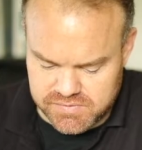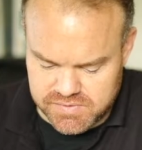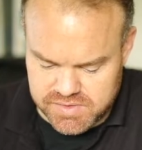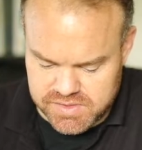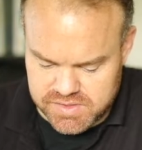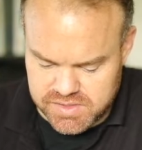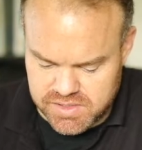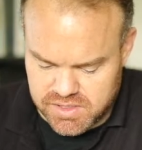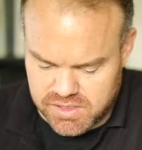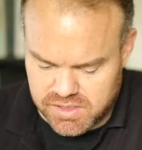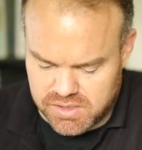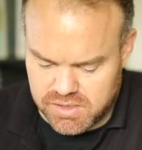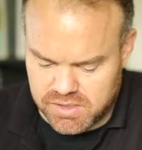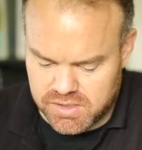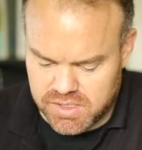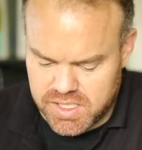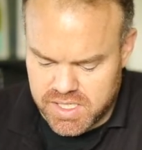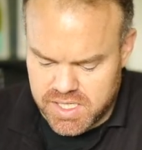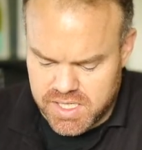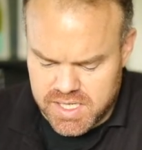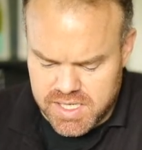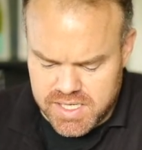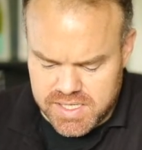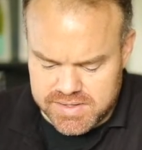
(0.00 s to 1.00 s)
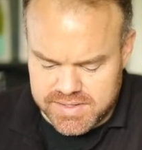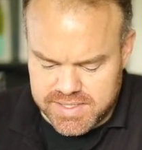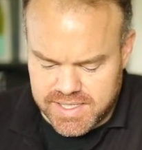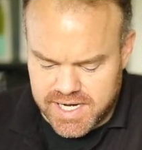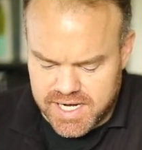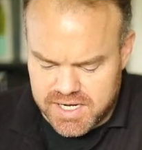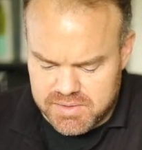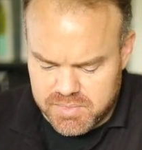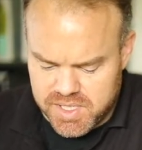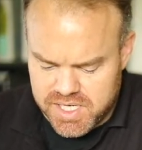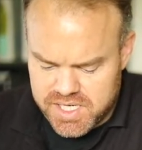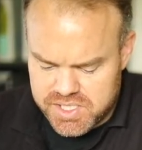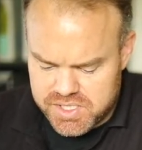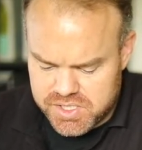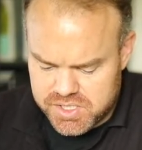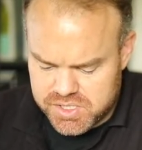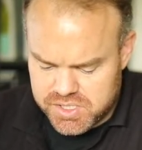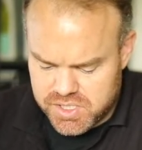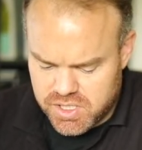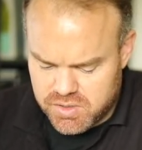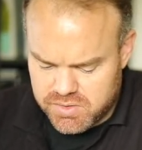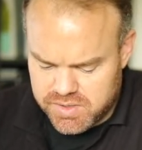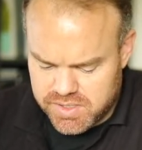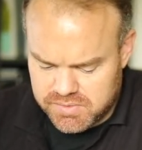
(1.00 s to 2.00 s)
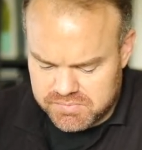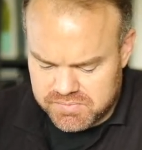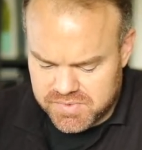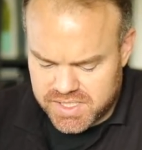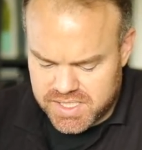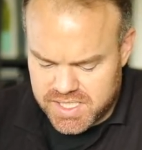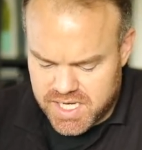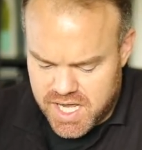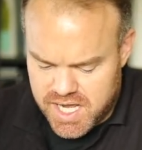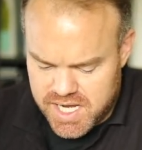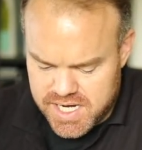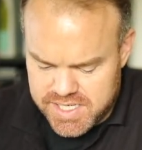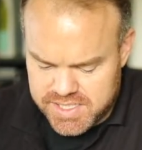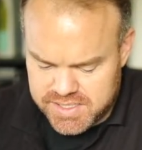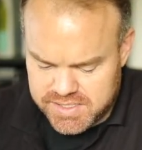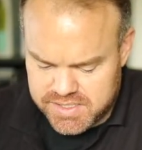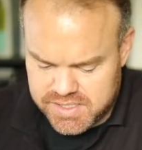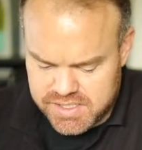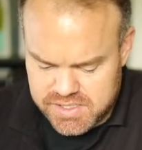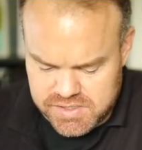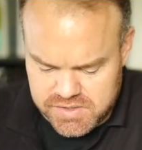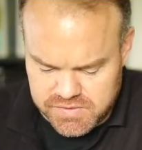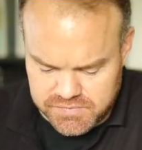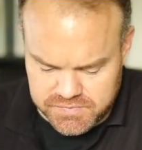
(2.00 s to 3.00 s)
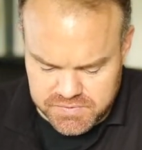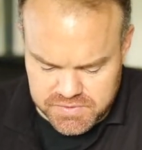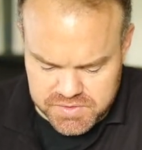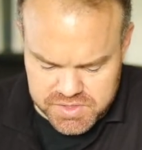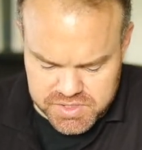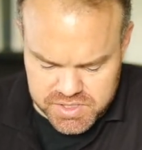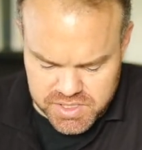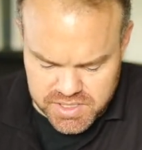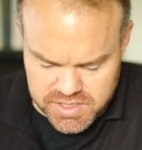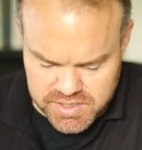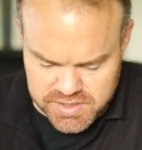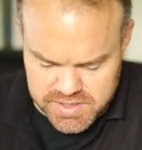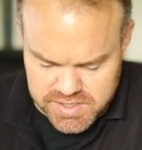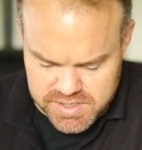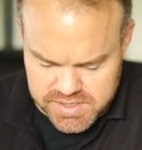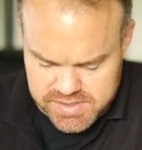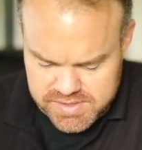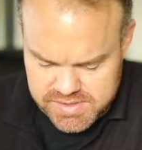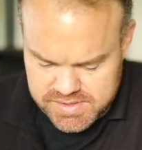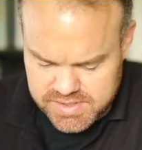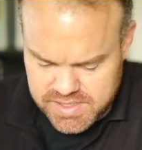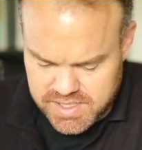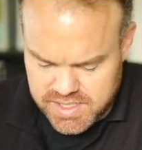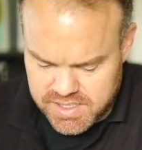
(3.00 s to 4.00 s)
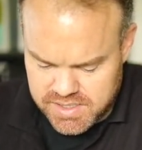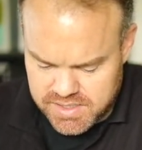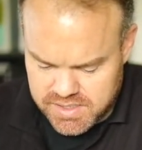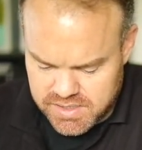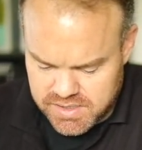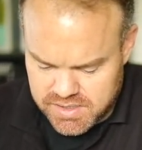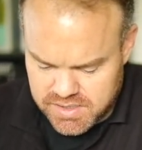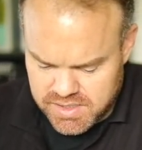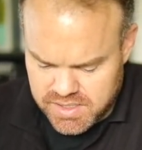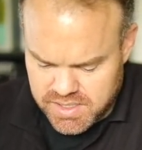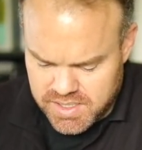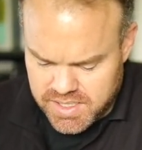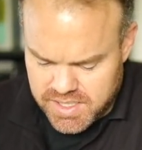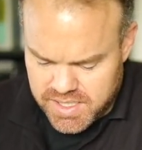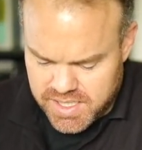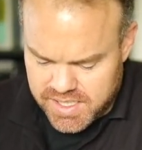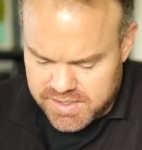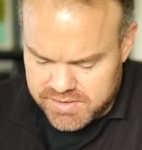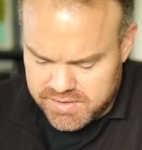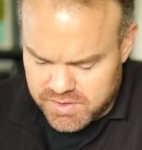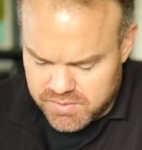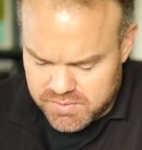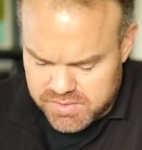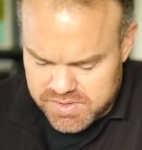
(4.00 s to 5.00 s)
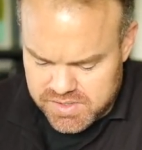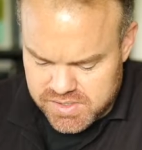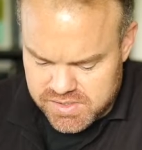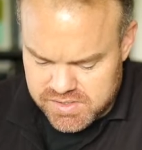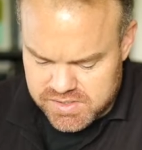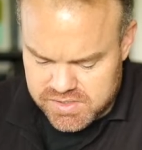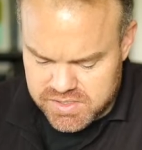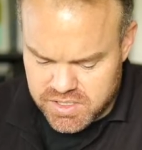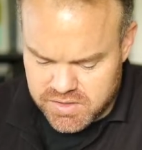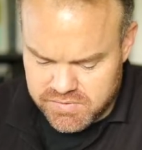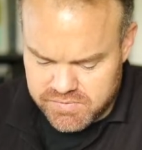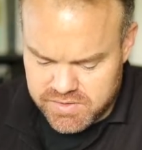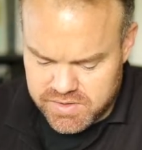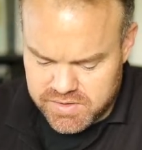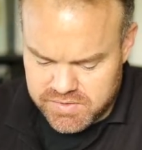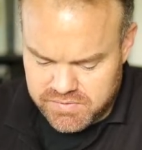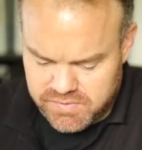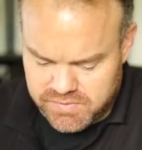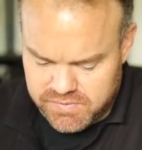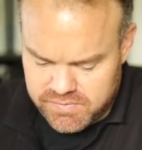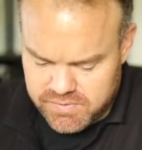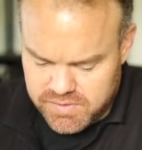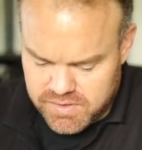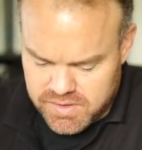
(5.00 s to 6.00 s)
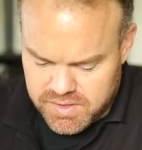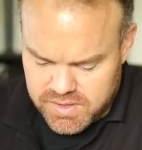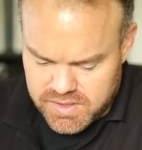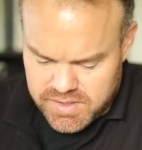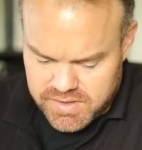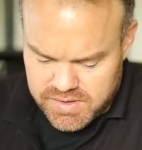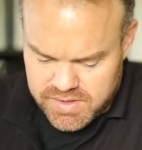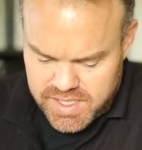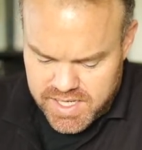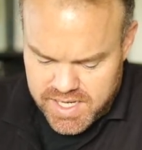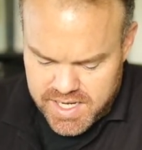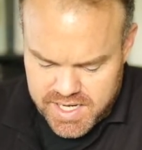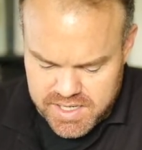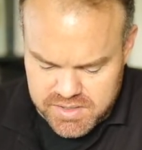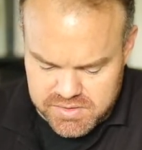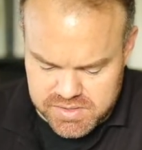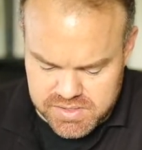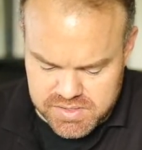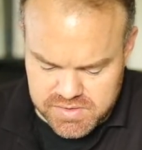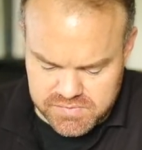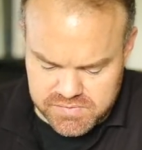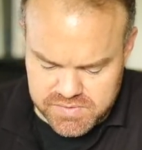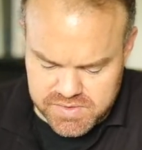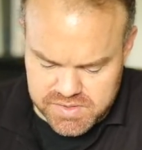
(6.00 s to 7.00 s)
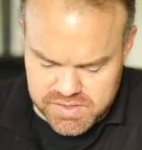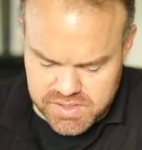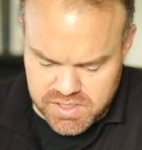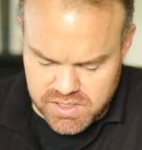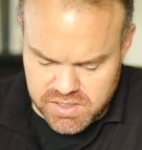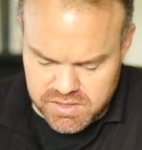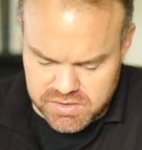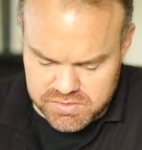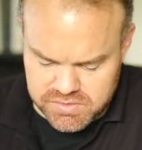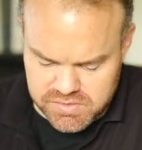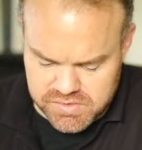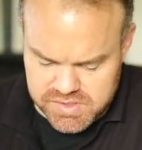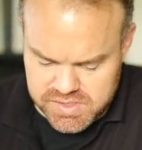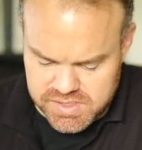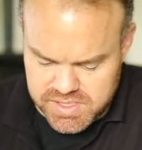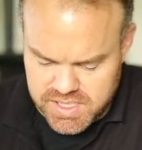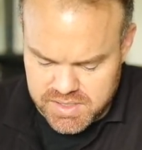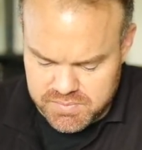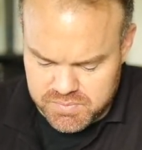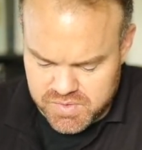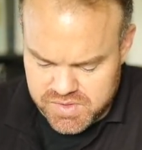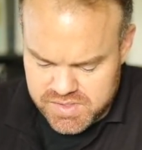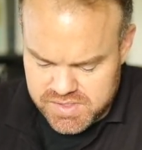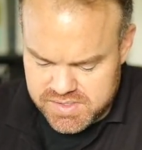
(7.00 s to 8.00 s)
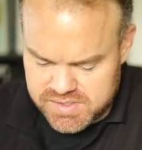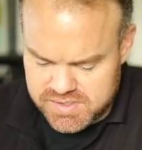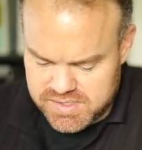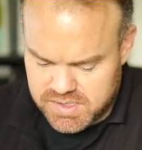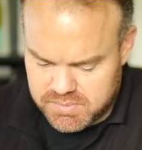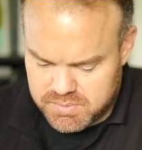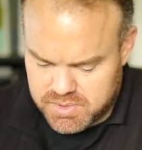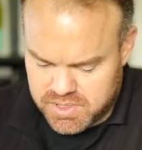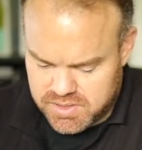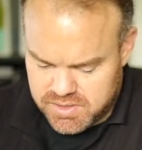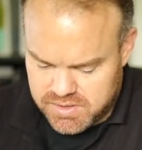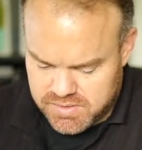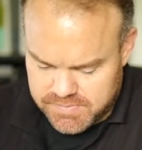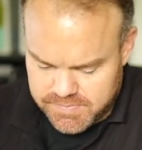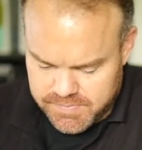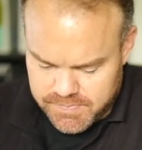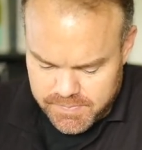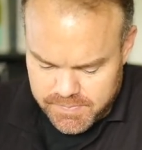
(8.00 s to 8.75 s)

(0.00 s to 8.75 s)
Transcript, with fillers: of Saul, that I may show him kindness for Jonathan's sake? And there was a servant of the house of Saul whose name was Ziba.